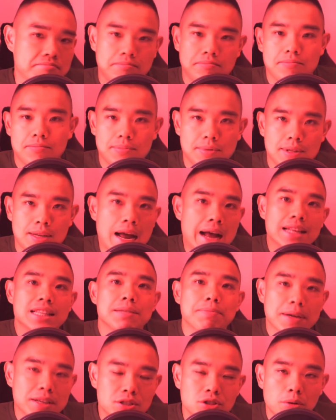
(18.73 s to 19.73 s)
hunts
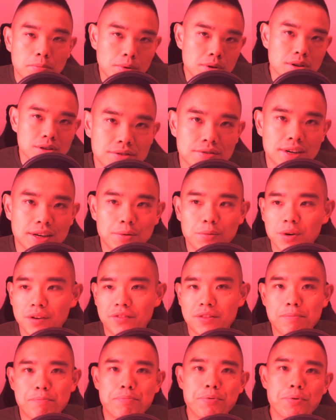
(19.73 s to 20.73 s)
my stop loss, right? What if the
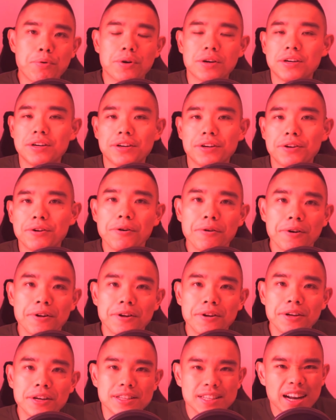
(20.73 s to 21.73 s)
broker,
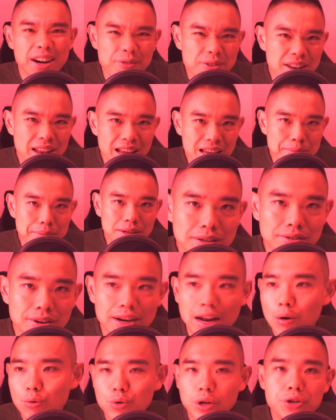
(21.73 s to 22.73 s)
is unreliable, right?
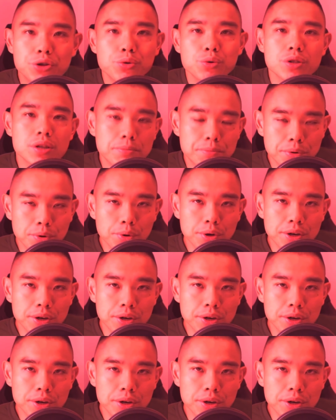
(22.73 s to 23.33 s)
How do I choose a broker?